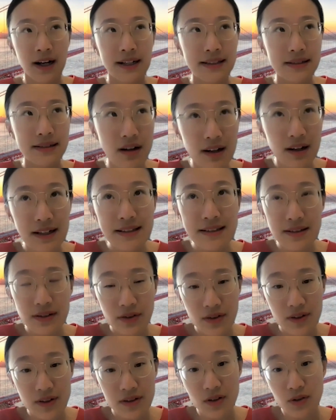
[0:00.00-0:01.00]
it's not
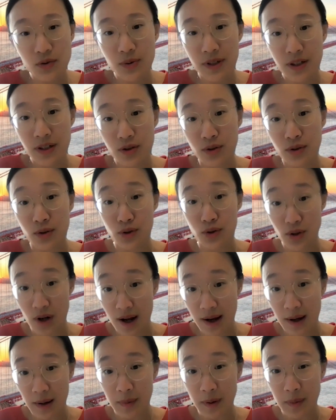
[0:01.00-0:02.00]
considered as a traditional
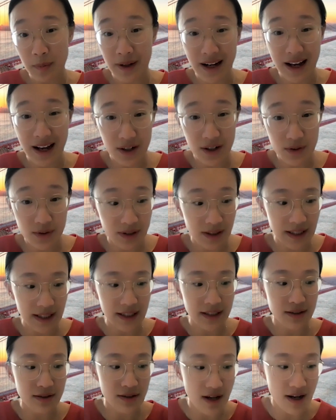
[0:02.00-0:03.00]
job, but actually
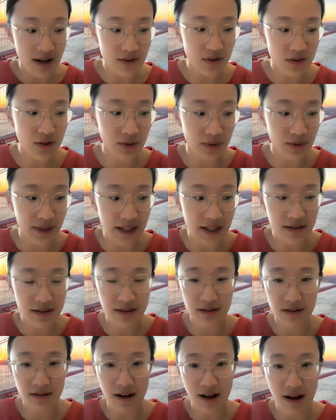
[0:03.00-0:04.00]
it does create
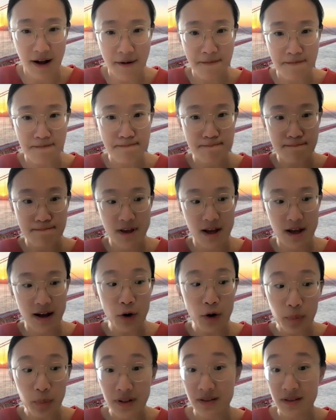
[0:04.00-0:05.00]

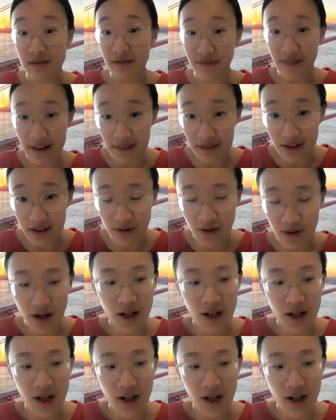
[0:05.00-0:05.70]
outputs of value.